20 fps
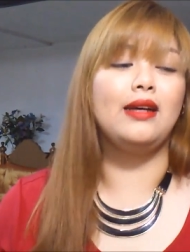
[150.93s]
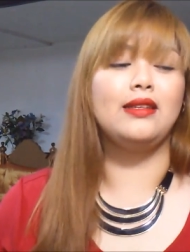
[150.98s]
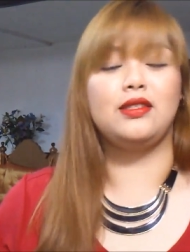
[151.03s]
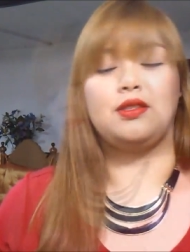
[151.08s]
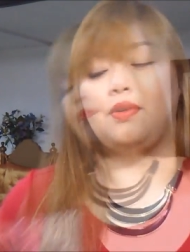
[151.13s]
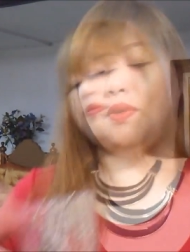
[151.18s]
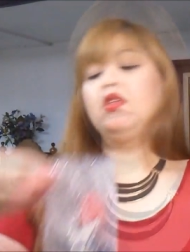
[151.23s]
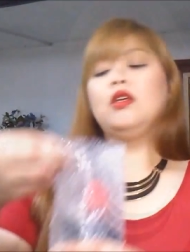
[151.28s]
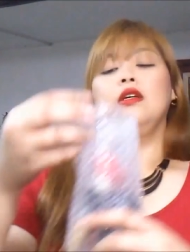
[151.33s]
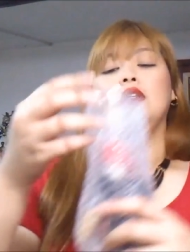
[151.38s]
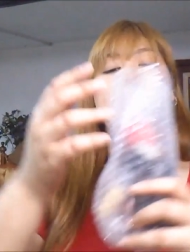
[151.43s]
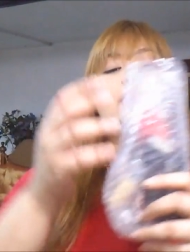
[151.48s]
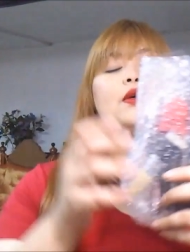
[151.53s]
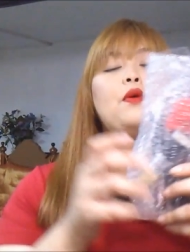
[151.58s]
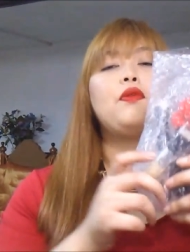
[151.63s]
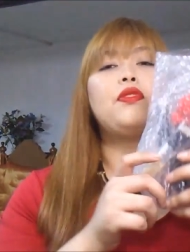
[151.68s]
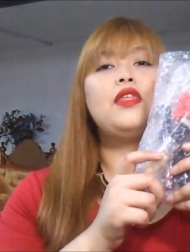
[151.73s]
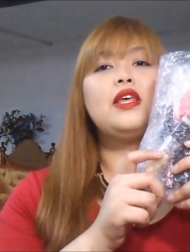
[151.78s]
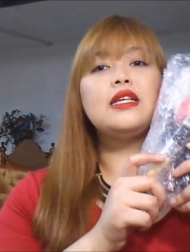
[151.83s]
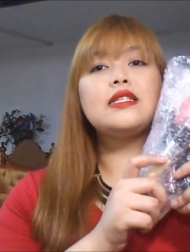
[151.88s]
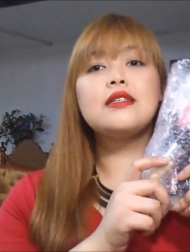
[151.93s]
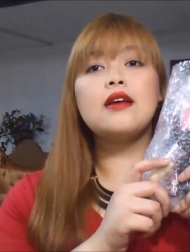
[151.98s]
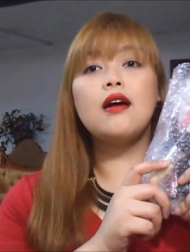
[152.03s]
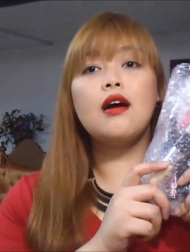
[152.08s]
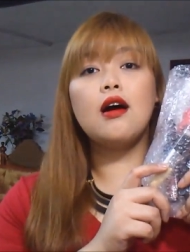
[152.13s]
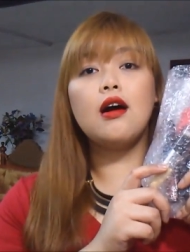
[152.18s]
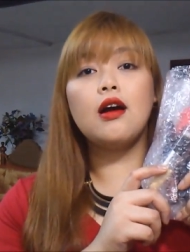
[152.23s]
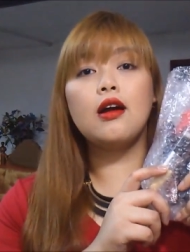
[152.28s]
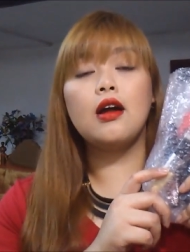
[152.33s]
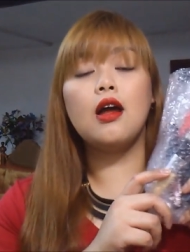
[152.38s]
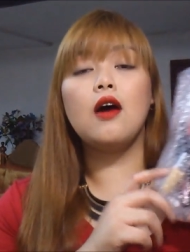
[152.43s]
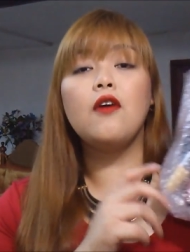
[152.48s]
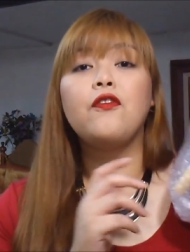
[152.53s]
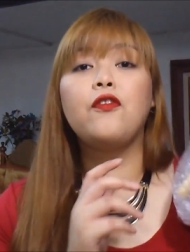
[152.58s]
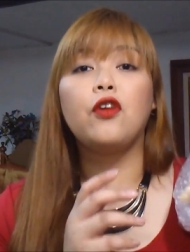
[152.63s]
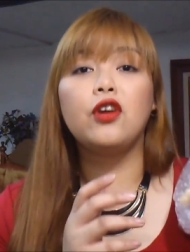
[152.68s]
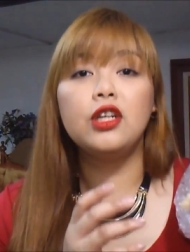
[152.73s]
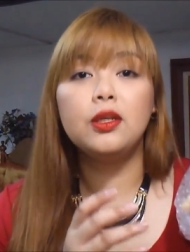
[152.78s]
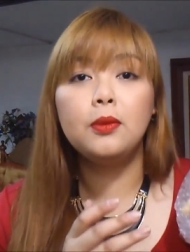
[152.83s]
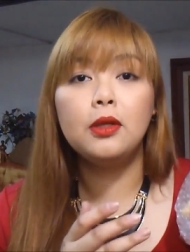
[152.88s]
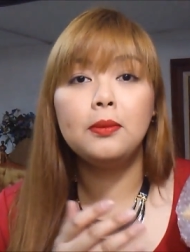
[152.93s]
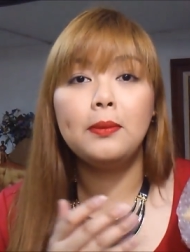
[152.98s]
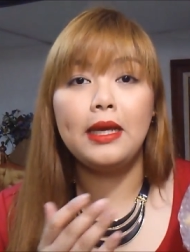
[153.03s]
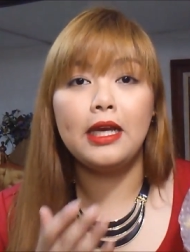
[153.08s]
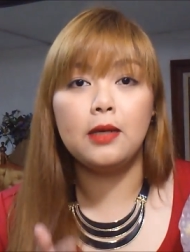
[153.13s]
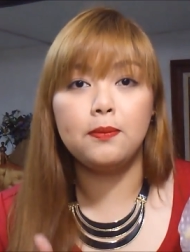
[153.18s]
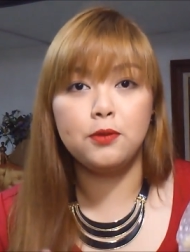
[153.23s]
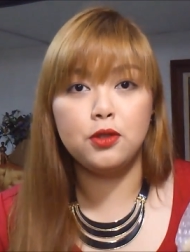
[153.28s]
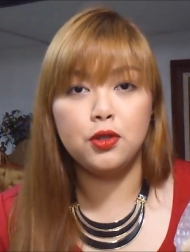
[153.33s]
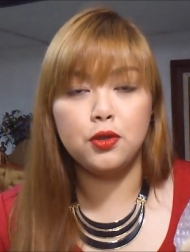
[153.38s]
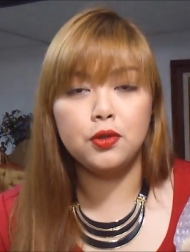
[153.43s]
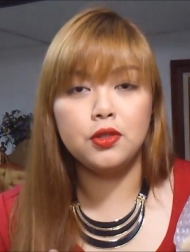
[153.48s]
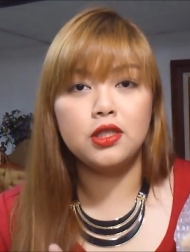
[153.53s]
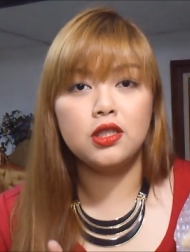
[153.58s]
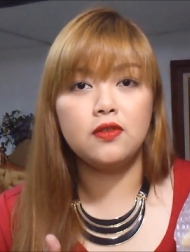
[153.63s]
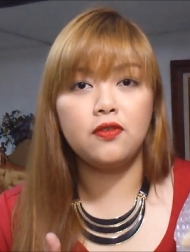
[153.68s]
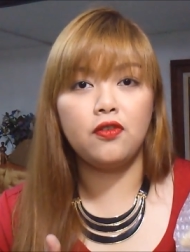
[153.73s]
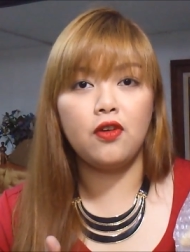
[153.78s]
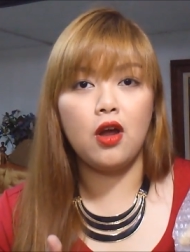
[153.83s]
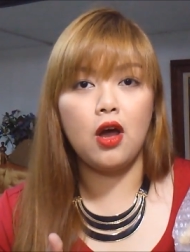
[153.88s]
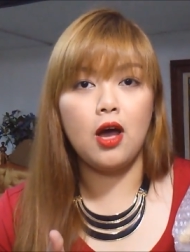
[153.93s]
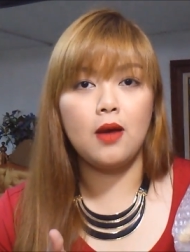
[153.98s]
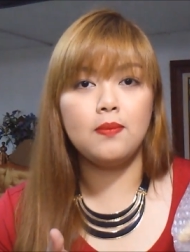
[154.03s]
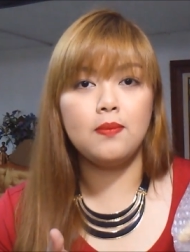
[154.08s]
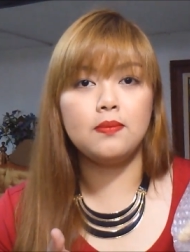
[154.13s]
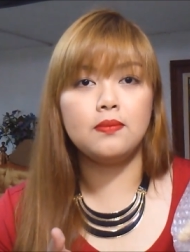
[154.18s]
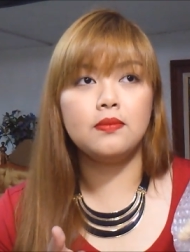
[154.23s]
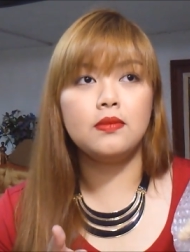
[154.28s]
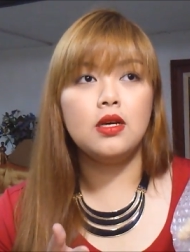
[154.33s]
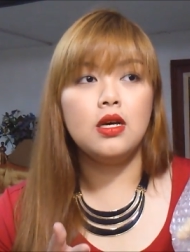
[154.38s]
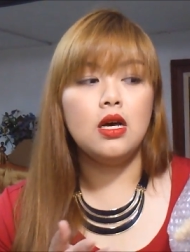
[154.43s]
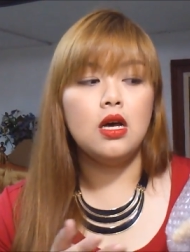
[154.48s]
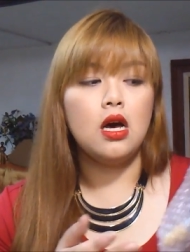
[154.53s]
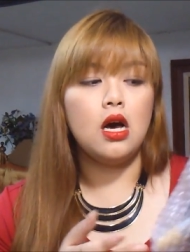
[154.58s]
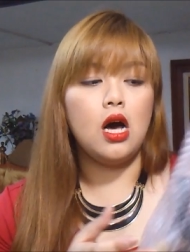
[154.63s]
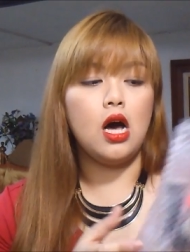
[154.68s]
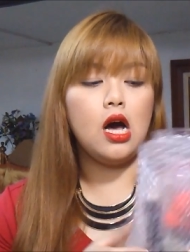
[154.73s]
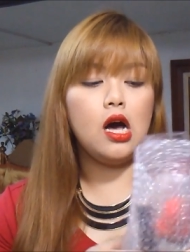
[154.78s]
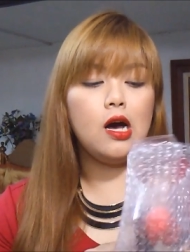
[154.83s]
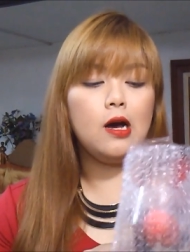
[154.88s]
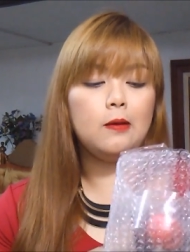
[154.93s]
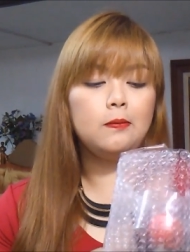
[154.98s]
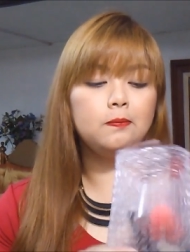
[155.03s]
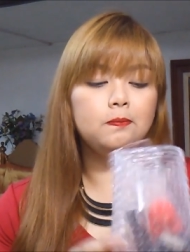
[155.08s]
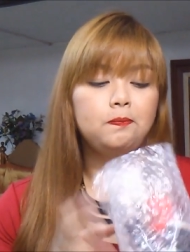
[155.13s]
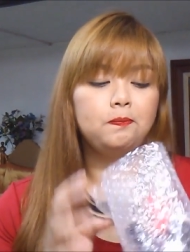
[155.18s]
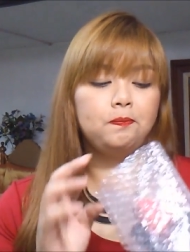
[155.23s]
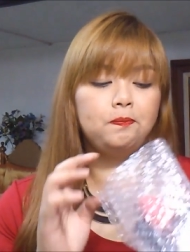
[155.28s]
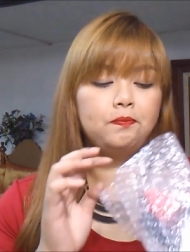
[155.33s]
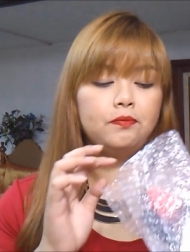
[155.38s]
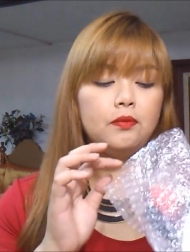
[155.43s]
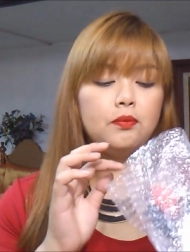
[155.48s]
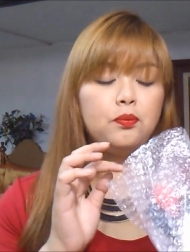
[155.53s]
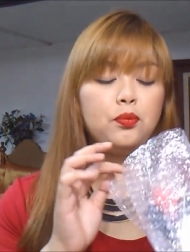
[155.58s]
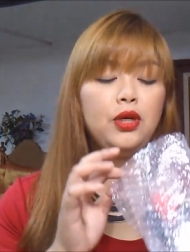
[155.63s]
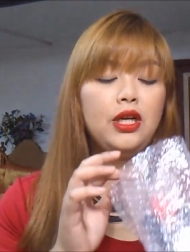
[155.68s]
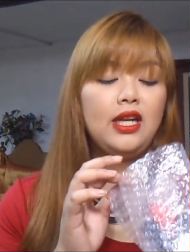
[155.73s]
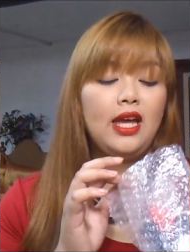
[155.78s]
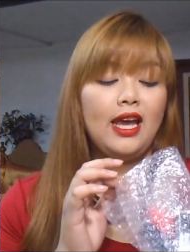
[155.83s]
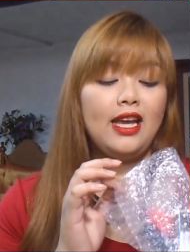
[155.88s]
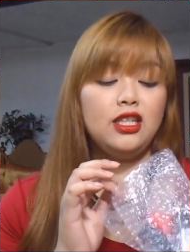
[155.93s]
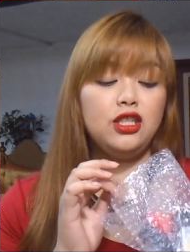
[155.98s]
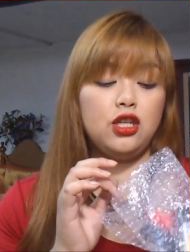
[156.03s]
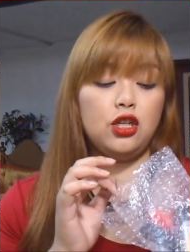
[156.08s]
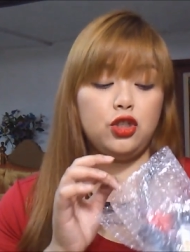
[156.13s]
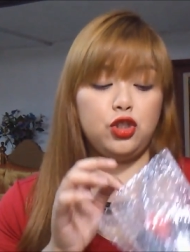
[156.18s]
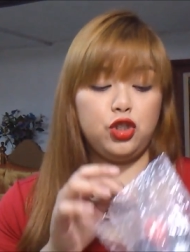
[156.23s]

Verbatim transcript: So, yeah. so these are affordable makeup tools from um, Pretty Angel